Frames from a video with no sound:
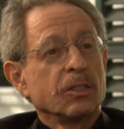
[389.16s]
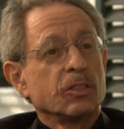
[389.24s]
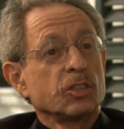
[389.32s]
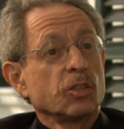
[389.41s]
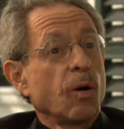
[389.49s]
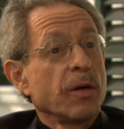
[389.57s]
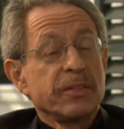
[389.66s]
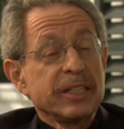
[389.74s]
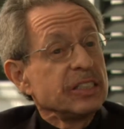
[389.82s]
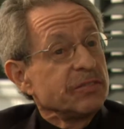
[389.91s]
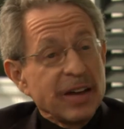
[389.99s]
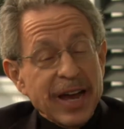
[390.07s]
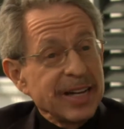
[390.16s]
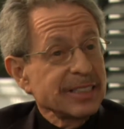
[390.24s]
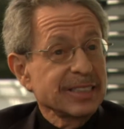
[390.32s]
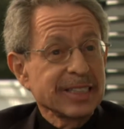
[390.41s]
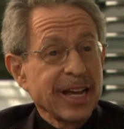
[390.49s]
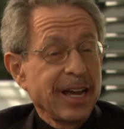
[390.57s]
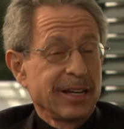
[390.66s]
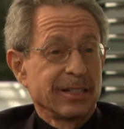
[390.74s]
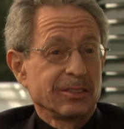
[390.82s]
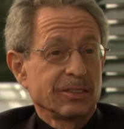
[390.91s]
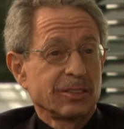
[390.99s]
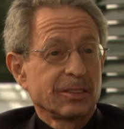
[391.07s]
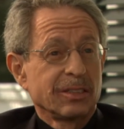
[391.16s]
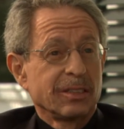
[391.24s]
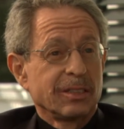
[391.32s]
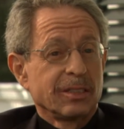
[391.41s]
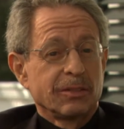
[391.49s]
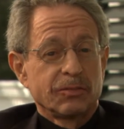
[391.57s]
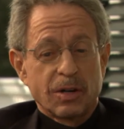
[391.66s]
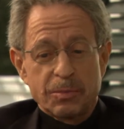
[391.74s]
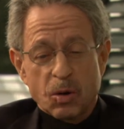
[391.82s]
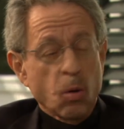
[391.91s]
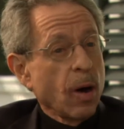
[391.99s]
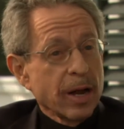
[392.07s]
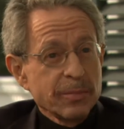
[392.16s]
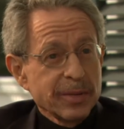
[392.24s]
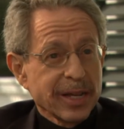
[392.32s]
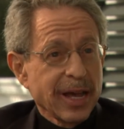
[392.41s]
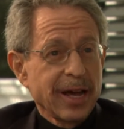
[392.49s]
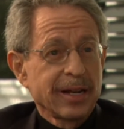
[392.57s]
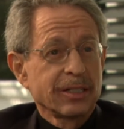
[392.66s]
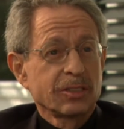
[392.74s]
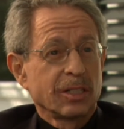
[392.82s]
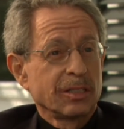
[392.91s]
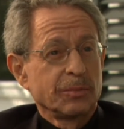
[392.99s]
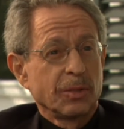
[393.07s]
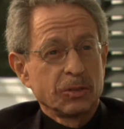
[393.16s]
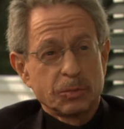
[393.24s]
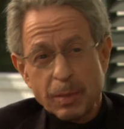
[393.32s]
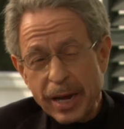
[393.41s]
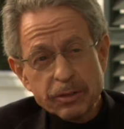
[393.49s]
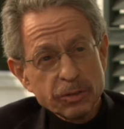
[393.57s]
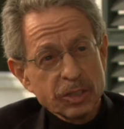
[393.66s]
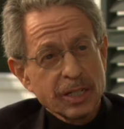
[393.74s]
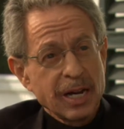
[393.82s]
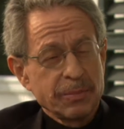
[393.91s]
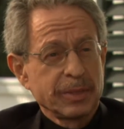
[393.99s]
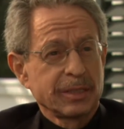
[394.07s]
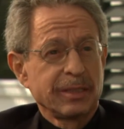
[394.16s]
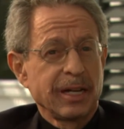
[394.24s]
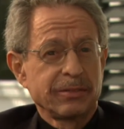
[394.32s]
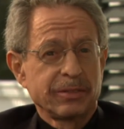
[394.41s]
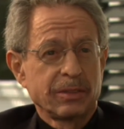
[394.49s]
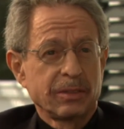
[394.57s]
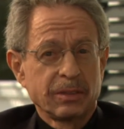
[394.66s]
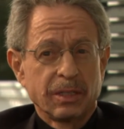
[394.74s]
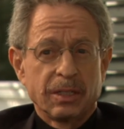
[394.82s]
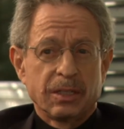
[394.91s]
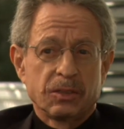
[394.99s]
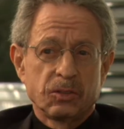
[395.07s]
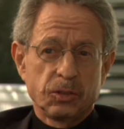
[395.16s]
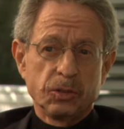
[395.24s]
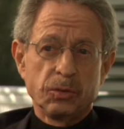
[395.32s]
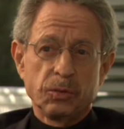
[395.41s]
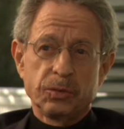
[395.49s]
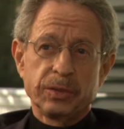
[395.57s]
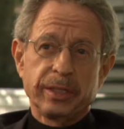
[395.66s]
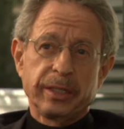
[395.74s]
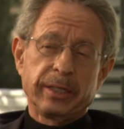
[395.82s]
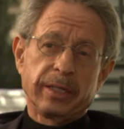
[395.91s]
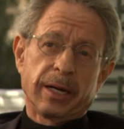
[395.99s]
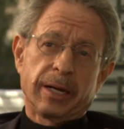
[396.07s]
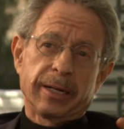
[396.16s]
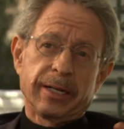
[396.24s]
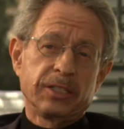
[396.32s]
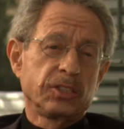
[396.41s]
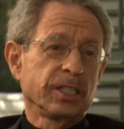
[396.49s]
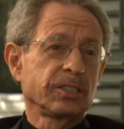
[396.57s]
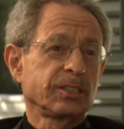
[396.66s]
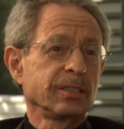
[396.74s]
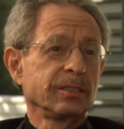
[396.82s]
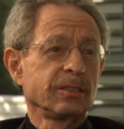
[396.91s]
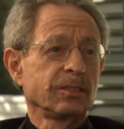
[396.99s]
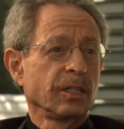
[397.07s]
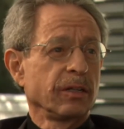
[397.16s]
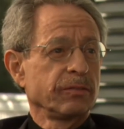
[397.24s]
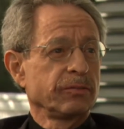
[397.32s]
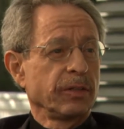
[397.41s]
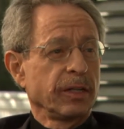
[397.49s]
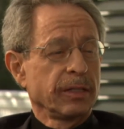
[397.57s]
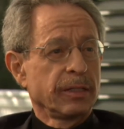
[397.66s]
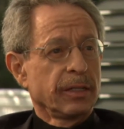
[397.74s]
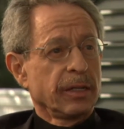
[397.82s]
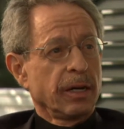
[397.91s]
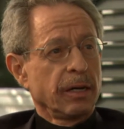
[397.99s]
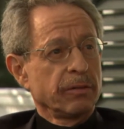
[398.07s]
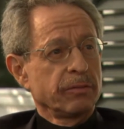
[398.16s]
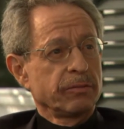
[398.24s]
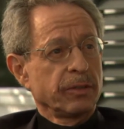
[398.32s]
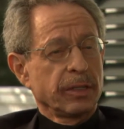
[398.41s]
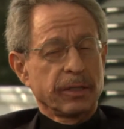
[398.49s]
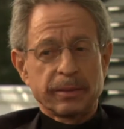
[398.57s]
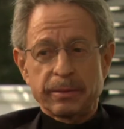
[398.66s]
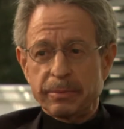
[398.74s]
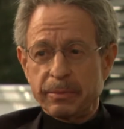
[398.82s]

So on these vast scales, from quantum mechanics on the most microscopic level to the uh, existence of, uh, of uh,